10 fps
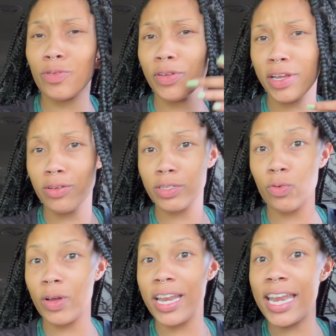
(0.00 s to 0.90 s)
videos in
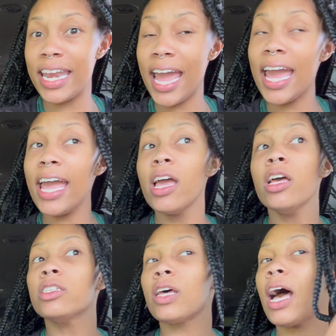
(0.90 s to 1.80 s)
one day.
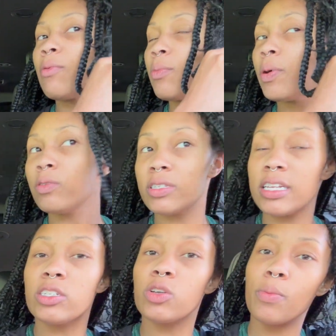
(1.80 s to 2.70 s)
So I will post
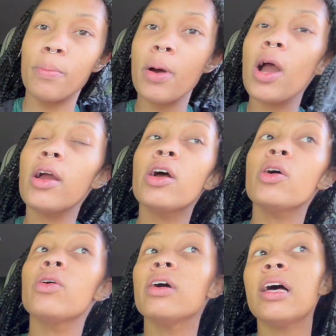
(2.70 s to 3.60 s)
it
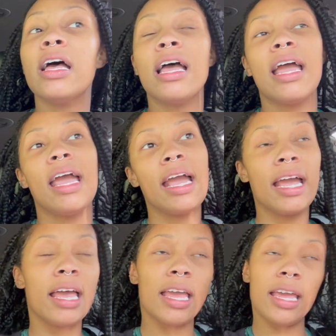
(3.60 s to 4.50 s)
tomorrow.
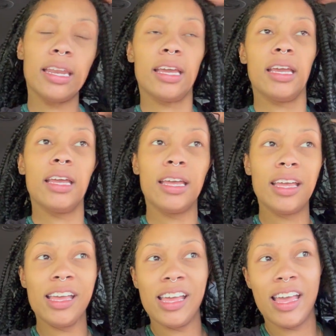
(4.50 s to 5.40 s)

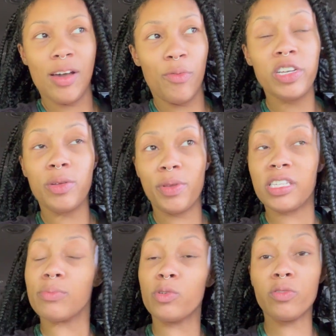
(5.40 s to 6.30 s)
And we should be
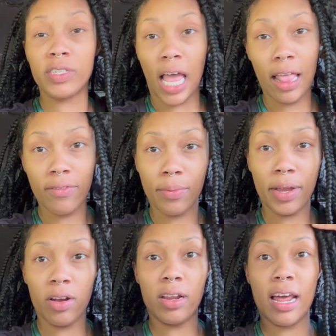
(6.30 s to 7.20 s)
smooth sailing from
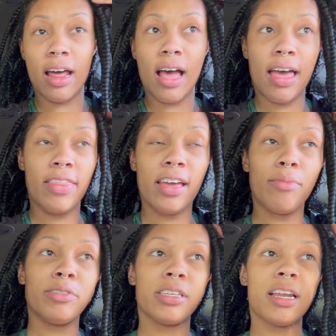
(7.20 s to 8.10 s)
here on out. I think
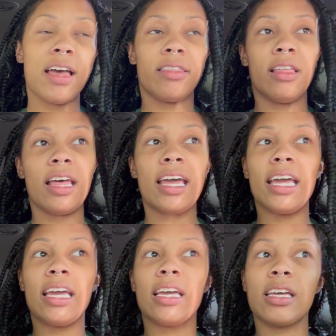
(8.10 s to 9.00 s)
I'm just going to have to,
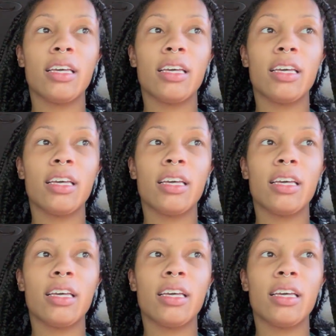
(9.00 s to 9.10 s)
like,